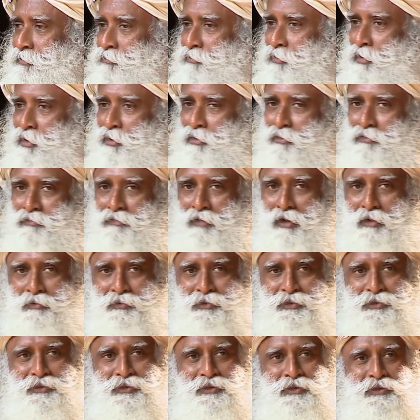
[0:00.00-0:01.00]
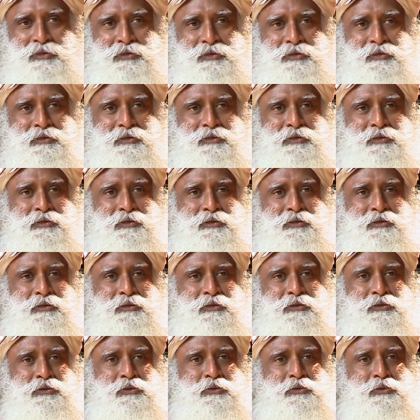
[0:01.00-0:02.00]
we look forward
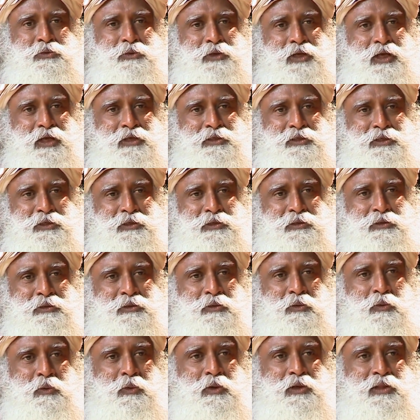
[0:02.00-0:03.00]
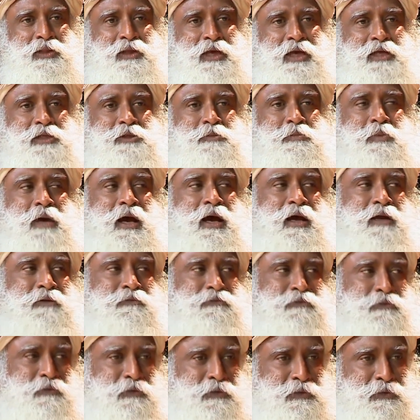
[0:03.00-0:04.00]
to creating what they aspired
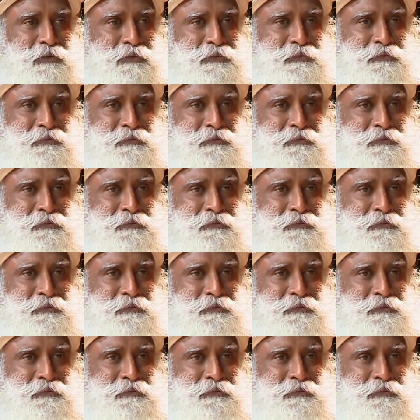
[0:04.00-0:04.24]
for.